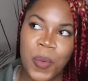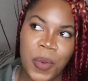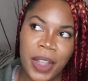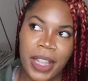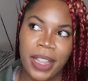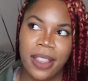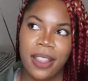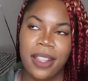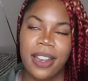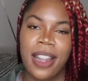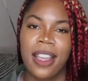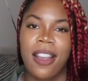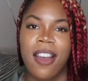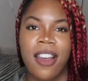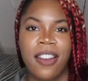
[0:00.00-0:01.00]
with
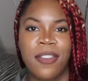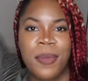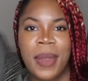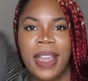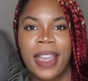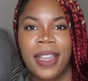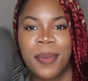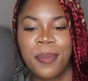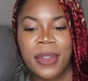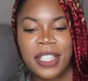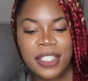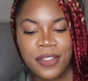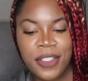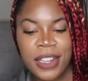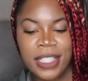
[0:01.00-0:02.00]
like all of my
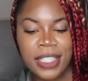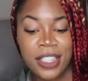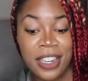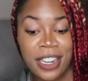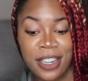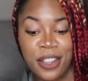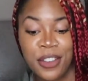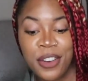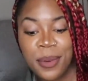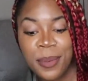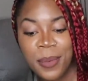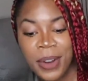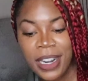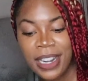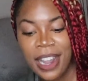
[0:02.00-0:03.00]
best friends that are in
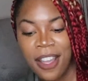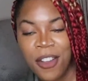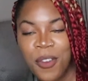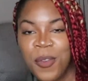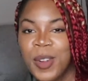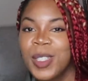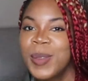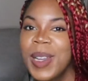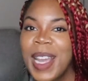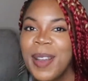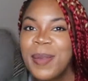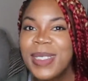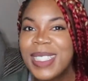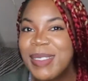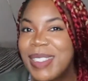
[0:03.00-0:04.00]
Europe right now, which will
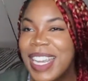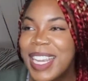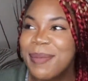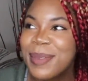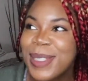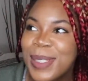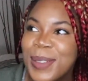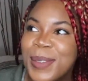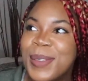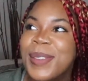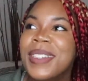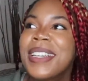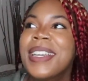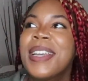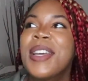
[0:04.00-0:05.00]
happen sometime
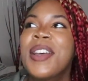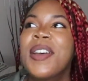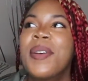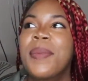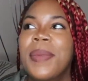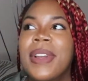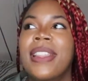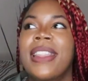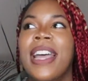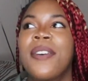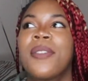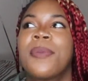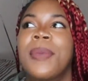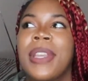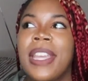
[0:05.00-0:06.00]
soon. But that
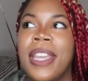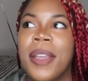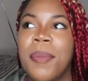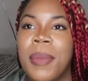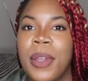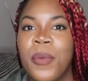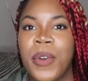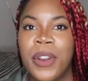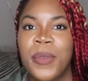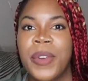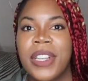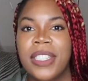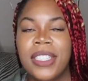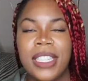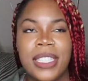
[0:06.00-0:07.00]
would be my one
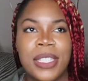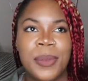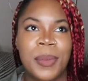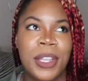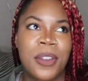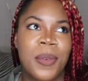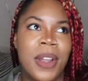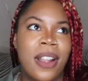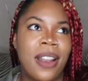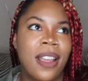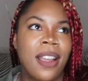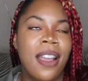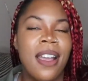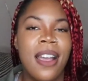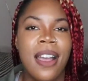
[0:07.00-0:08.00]
wish is to be around
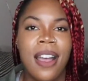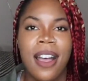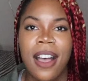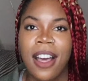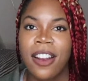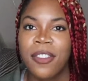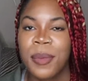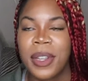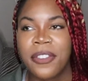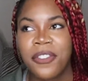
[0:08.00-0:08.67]
like all of my